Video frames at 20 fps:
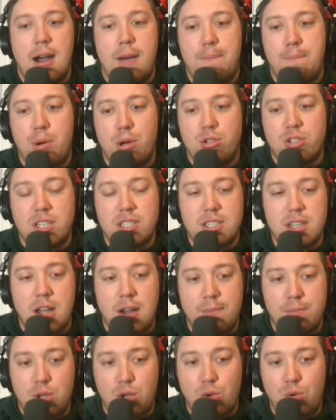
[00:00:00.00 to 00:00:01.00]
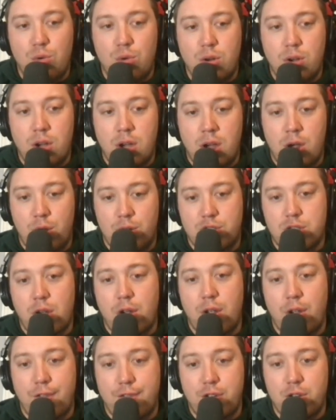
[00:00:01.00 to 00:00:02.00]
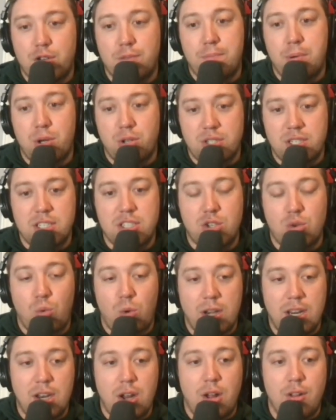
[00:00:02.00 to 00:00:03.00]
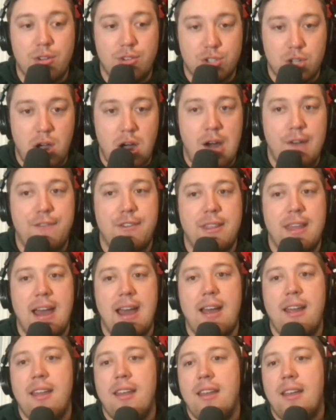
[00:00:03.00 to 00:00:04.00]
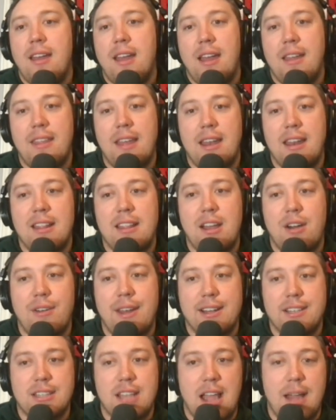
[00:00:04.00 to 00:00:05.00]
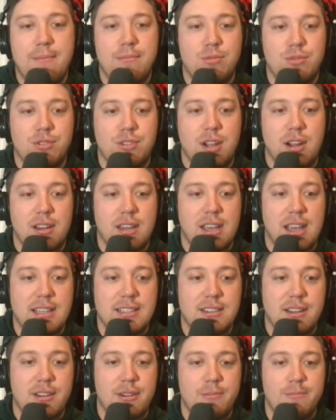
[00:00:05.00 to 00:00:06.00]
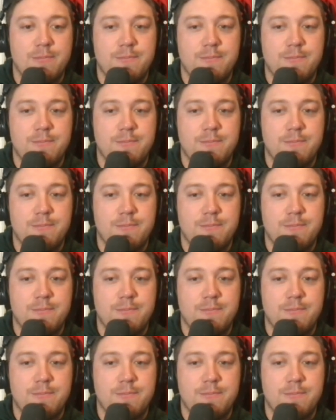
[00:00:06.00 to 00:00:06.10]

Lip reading: purchase your first purchase $20 off of that. And then until next time, we'll talk to you guys later.